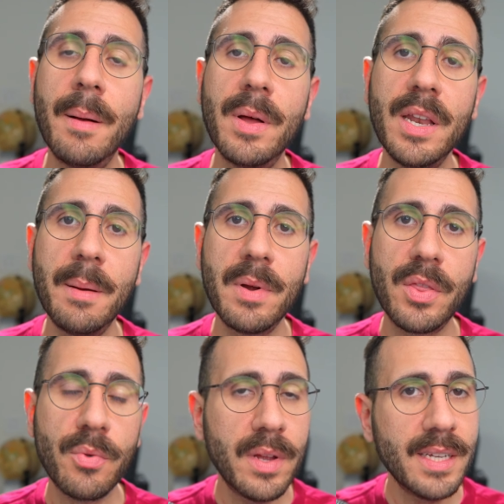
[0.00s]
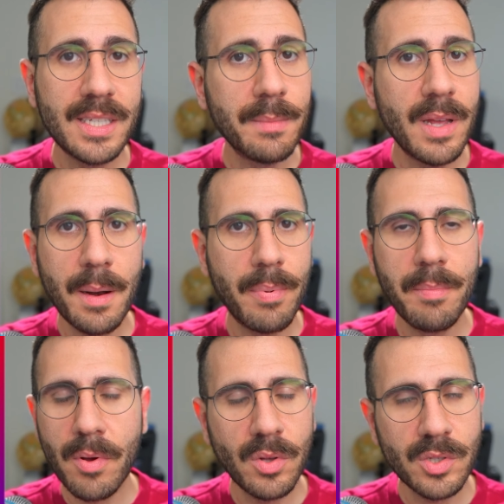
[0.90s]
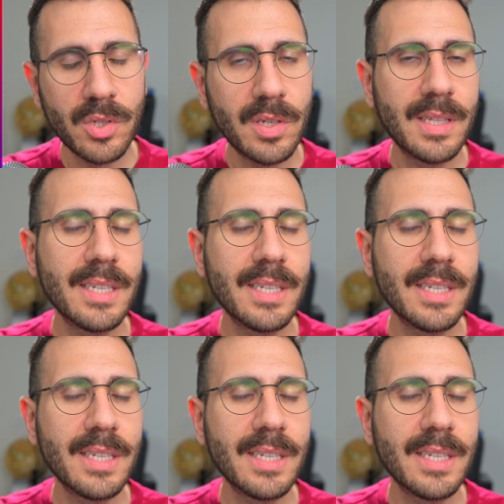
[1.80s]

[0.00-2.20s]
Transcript: But number 3, submit a proposal.